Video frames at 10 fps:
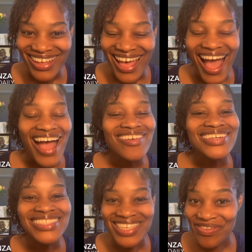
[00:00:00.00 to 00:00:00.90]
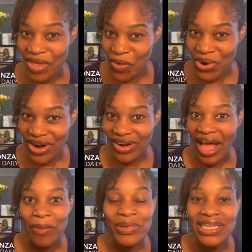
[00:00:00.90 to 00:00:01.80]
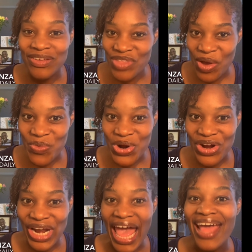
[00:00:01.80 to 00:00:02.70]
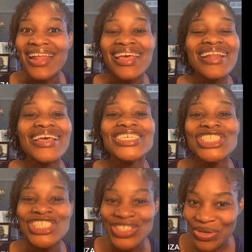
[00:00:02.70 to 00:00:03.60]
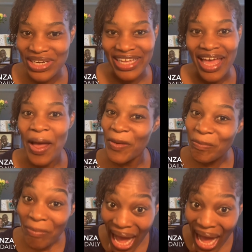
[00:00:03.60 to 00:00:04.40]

I receive that word, I believe that word, and it is surely my